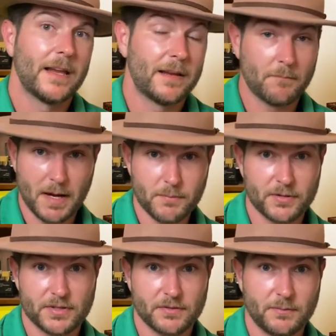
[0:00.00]
And in my
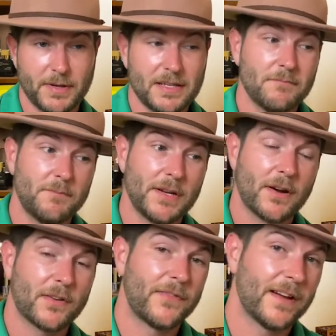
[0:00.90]
personal opinion,
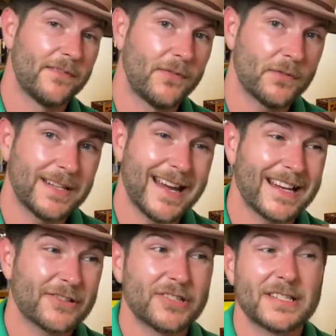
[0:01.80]
BR 540
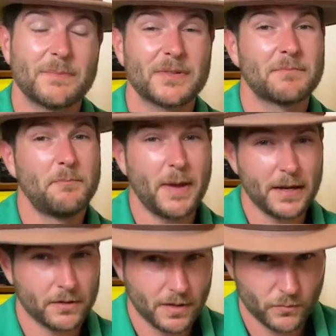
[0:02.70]
actually smells
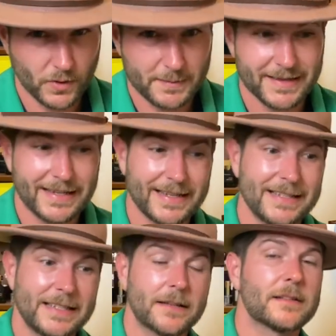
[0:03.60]
better on women than
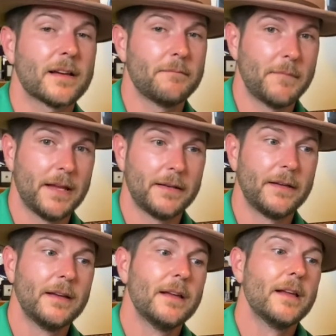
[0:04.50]
it does on men.
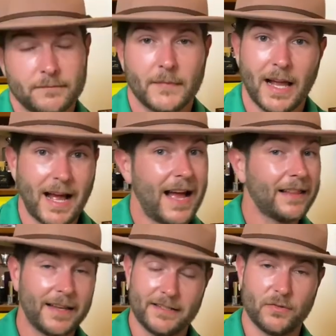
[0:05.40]
I
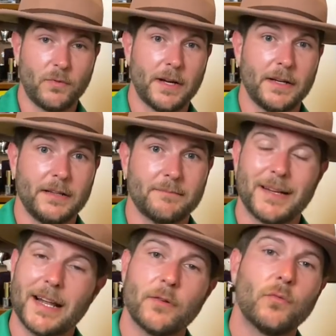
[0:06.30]
like to wear it,
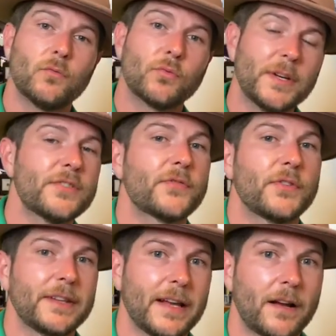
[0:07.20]
but I don't reach for
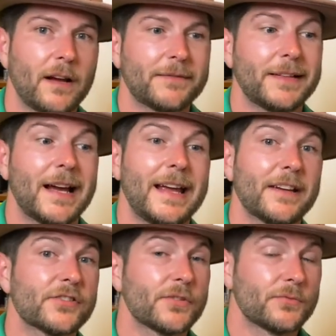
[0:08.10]
it that often. I
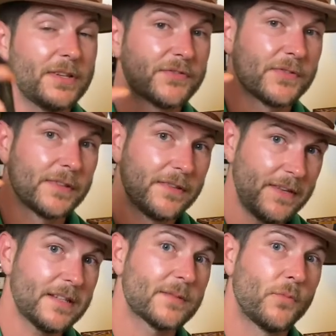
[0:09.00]
actually reach for
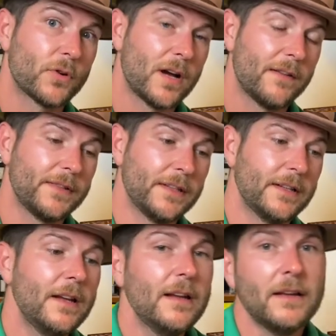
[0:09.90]
this more often.
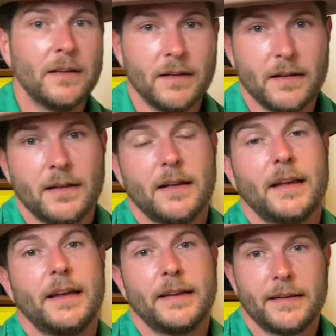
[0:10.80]

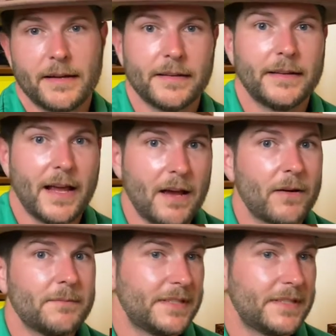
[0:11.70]
And now I'm